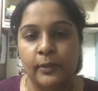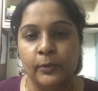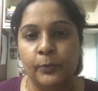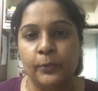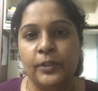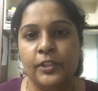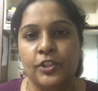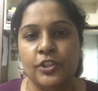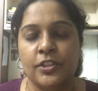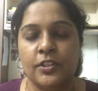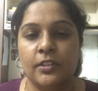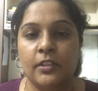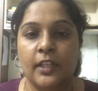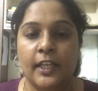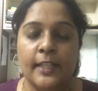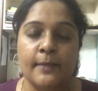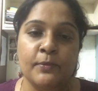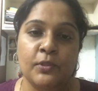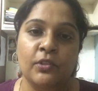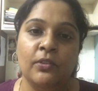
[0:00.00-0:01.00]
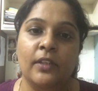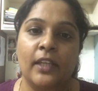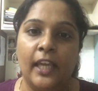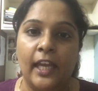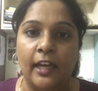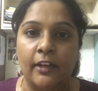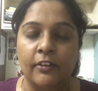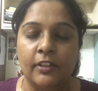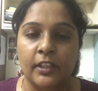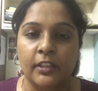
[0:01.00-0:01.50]
which helps you
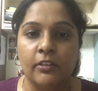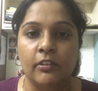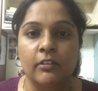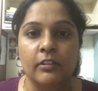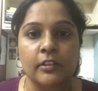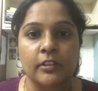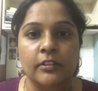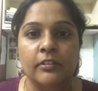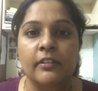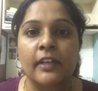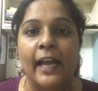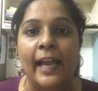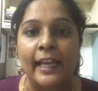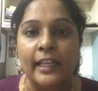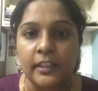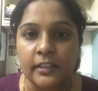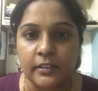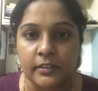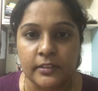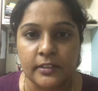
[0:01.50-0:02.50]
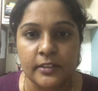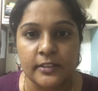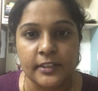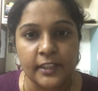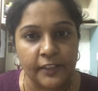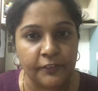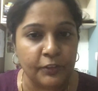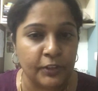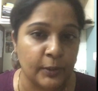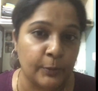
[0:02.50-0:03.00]
carry all your angles and
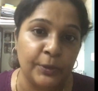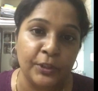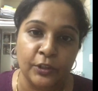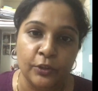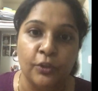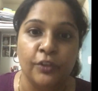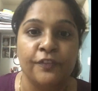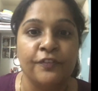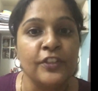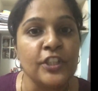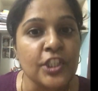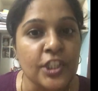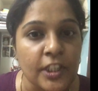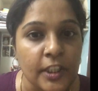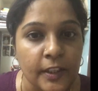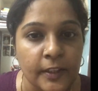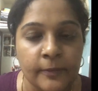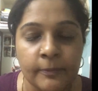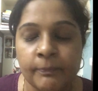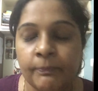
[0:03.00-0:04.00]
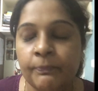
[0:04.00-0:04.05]
everything when you go fishing.